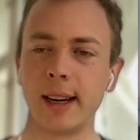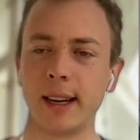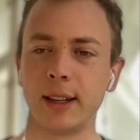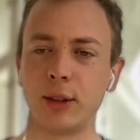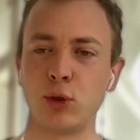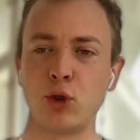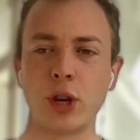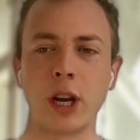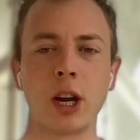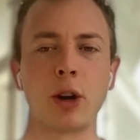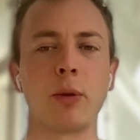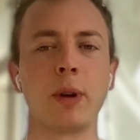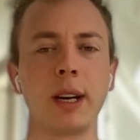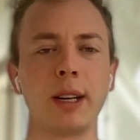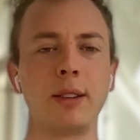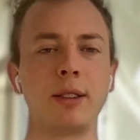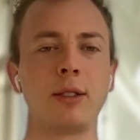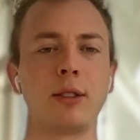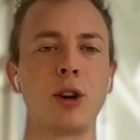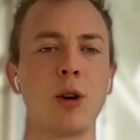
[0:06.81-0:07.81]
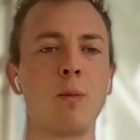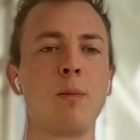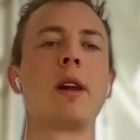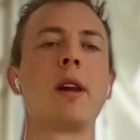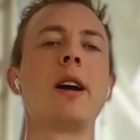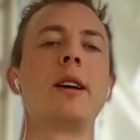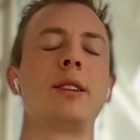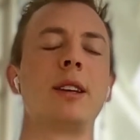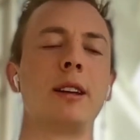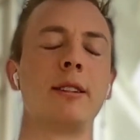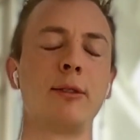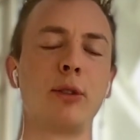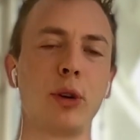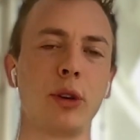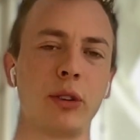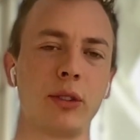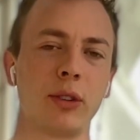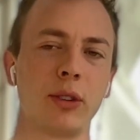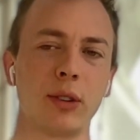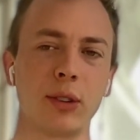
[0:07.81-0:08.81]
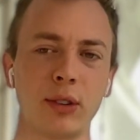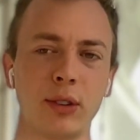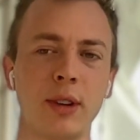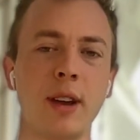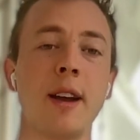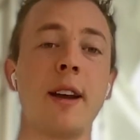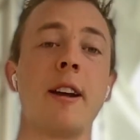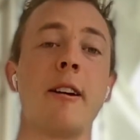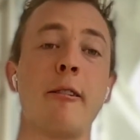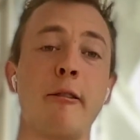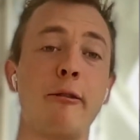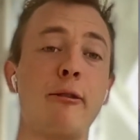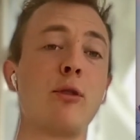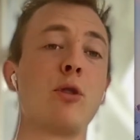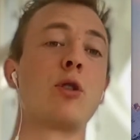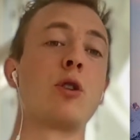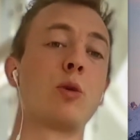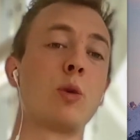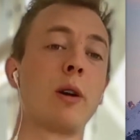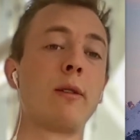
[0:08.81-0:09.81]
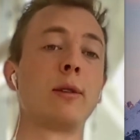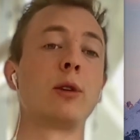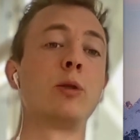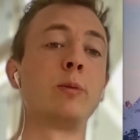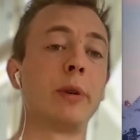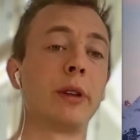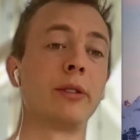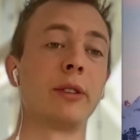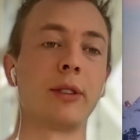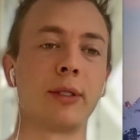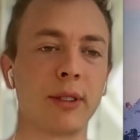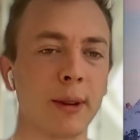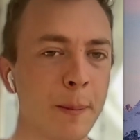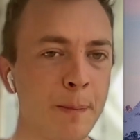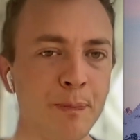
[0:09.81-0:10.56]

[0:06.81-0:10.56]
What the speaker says: to generate compliant invoices for Revolut Business.